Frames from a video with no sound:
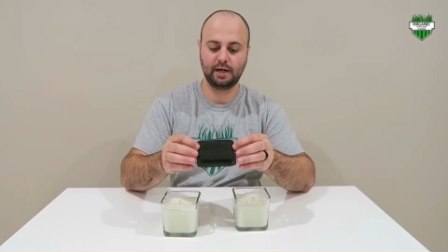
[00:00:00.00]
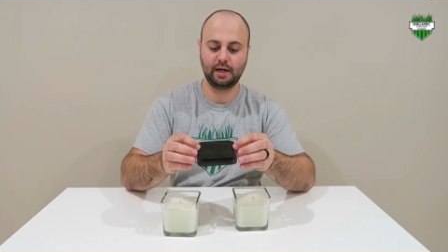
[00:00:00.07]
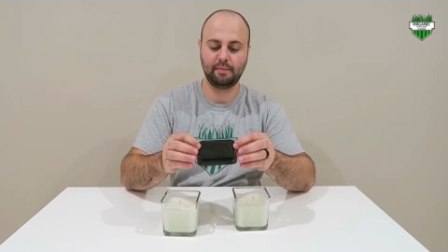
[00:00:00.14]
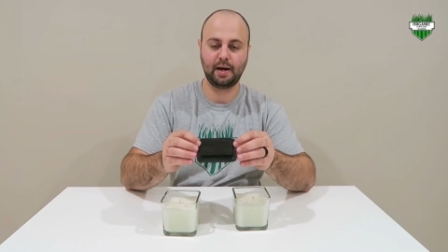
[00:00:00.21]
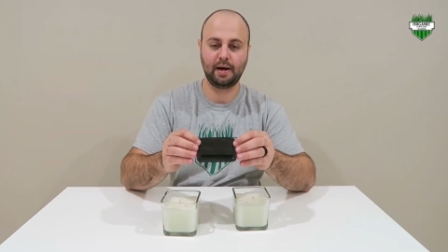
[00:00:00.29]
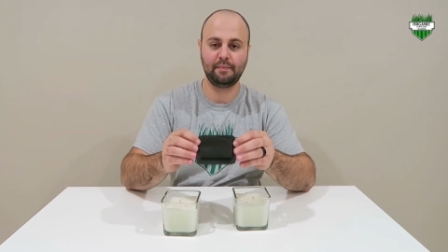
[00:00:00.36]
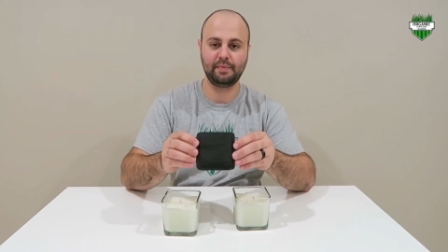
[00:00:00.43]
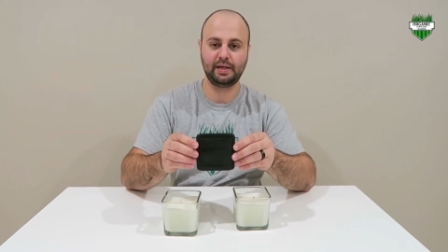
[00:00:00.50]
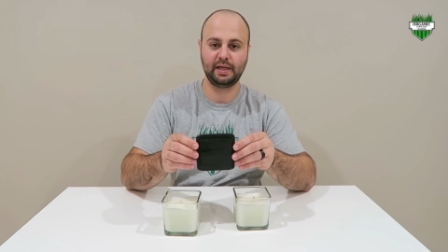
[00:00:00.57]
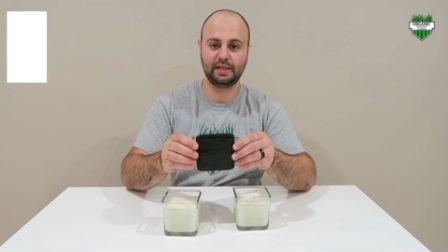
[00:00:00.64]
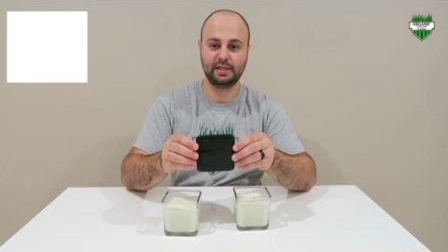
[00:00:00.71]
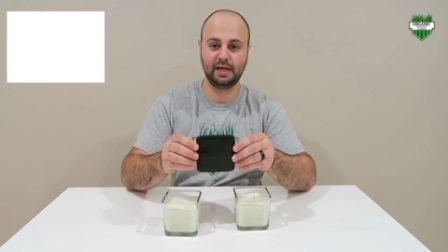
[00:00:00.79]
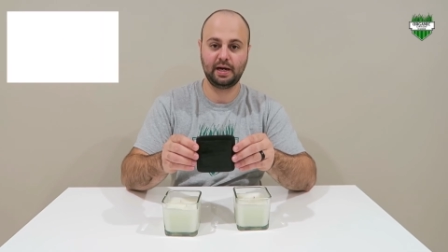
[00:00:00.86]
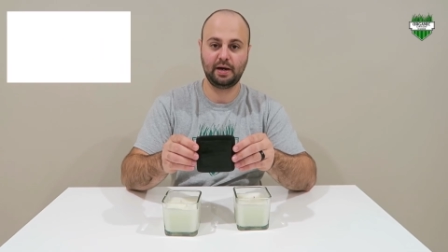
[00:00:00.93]
I'm in a
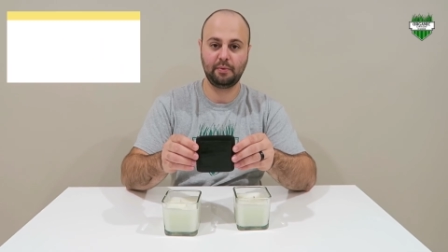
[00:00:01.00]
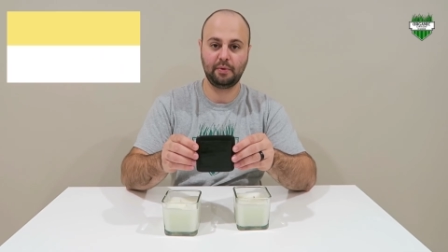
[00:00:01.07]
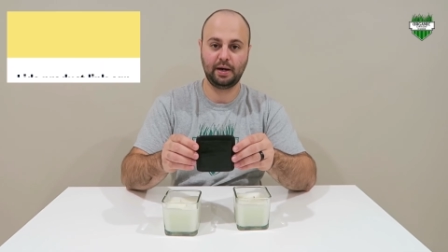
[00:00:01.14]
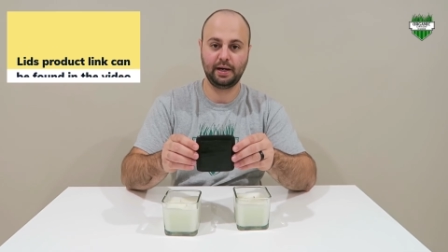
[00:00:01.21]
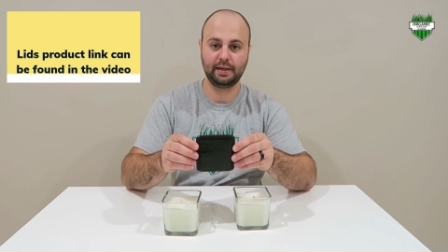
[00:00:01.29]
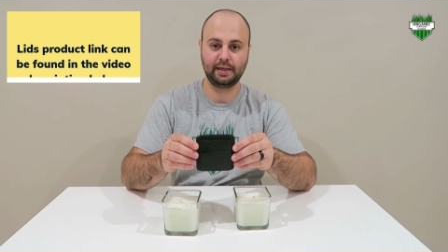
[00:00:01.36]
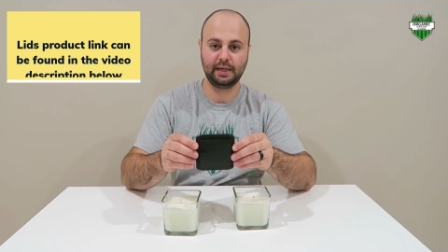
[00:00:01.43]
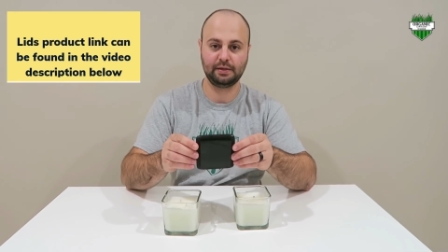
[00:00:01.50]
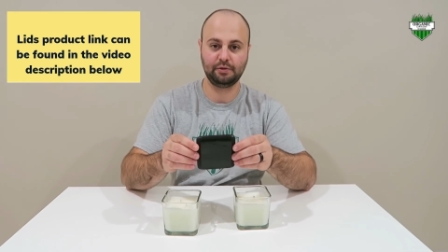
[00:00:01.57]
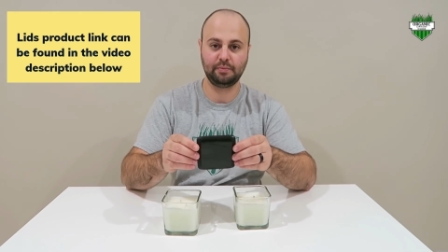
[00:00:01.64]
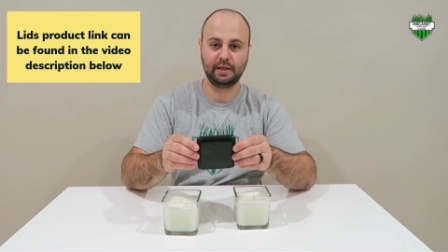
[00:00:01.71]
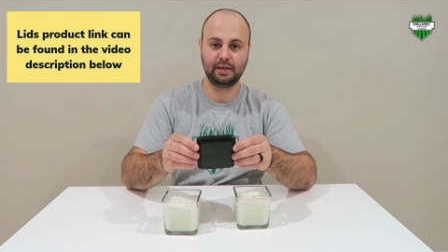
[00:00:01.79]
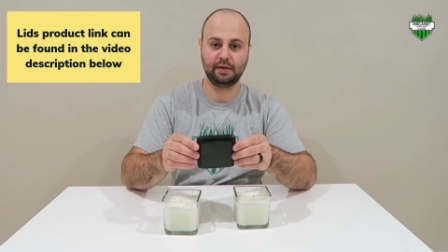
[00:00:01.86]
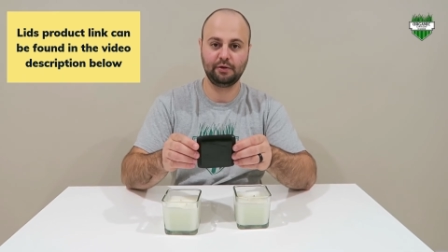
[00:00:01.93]
DIY candle
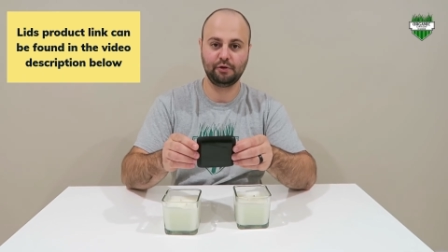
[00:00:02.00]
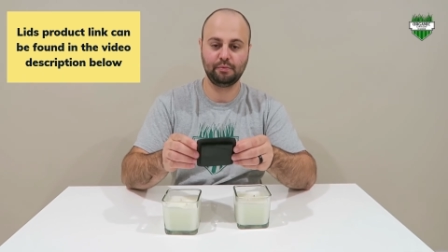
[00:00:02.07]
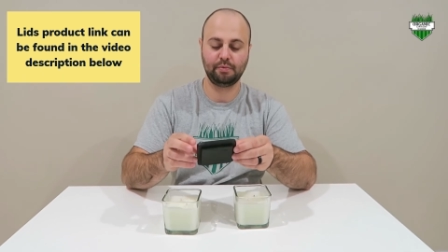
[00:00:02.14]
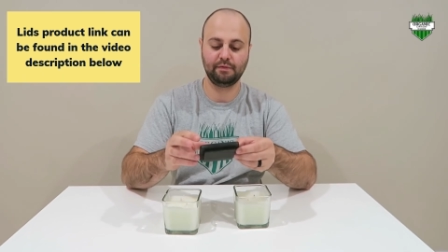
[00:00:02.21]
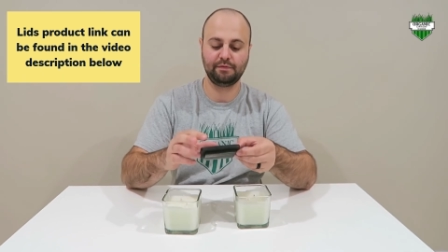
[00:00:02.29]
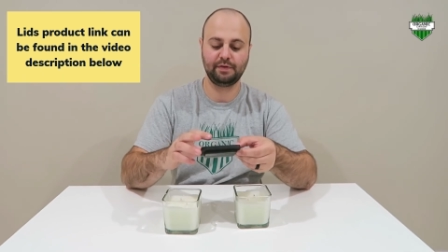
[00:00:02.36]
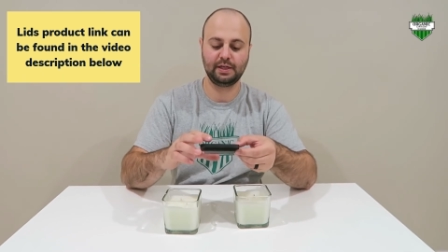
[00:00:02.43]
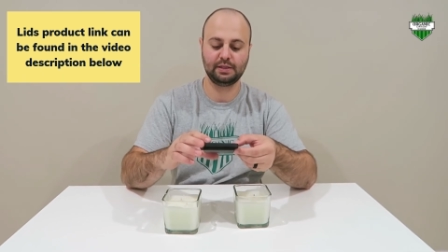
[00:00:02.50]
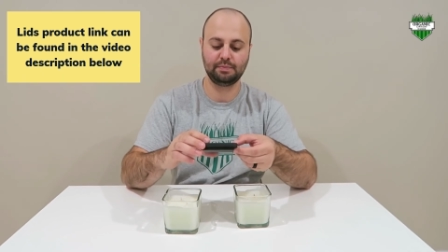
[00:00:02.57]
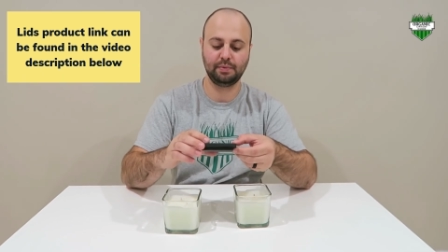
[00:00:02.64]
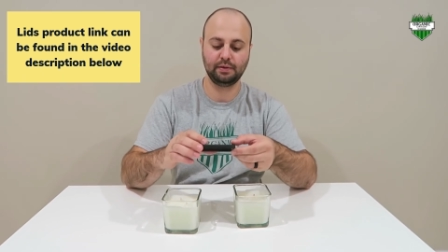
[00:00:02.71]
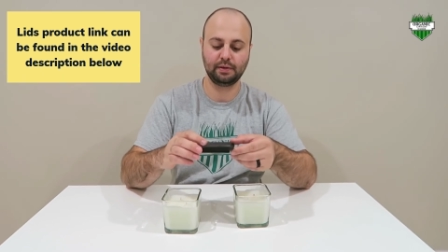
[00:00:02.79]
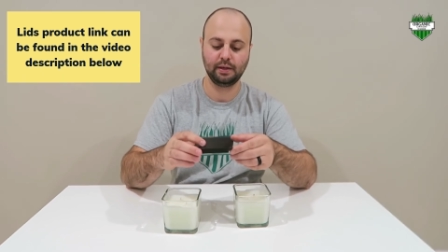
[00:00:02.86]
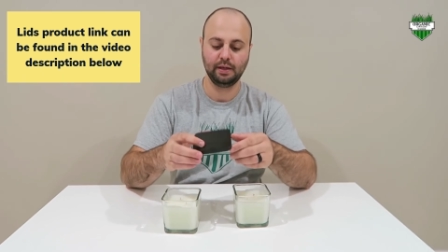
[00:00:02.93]
making group on
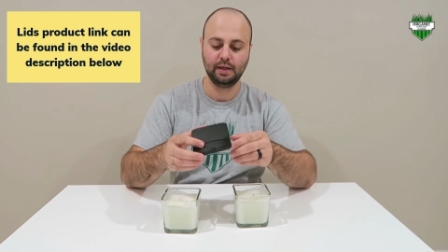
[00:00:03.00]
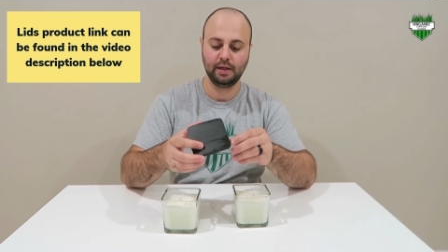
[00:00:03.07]
Facebook,